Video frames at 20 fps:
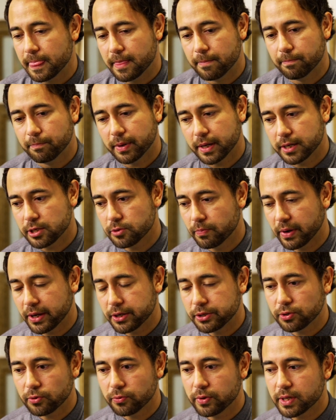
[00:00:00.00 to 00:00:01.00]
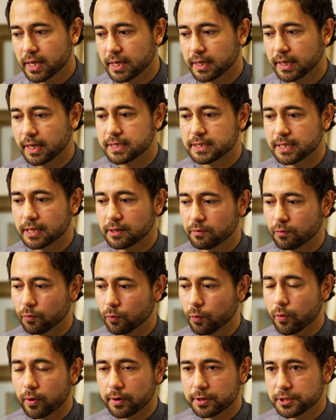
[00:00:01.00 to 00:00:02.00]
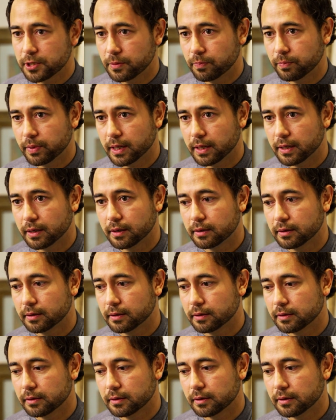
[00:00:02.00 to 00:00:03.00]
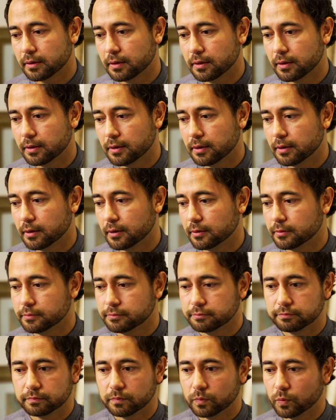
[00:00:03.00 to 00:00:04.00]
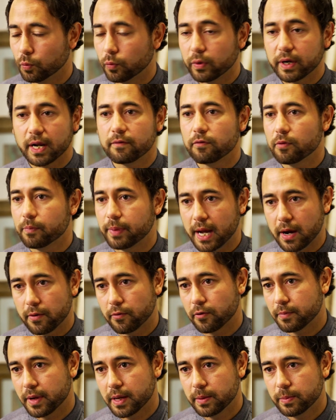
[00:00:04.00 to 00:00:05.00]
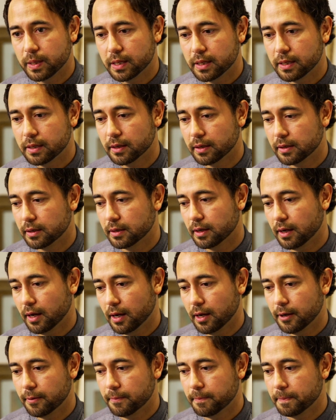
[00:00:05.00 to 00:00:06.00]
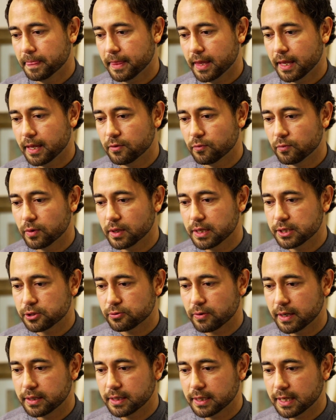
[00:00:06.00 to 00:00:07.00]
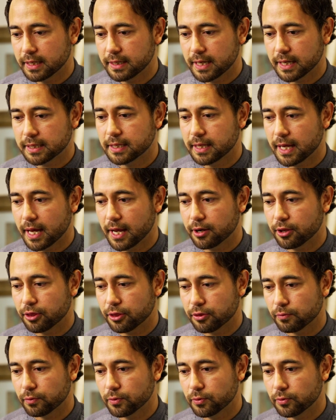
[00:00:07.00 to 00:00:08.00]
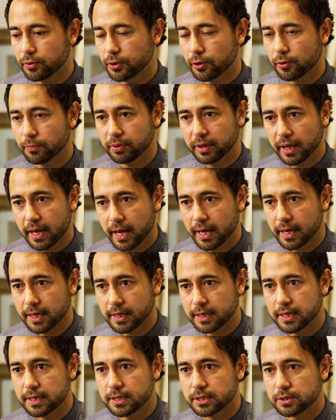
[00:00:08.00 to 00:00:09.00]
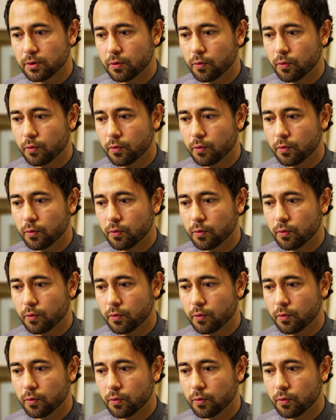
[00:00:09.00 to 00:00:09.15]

But by doing it, it's like worshiping whatever power may be, and really trying to connect to that through your playing. And so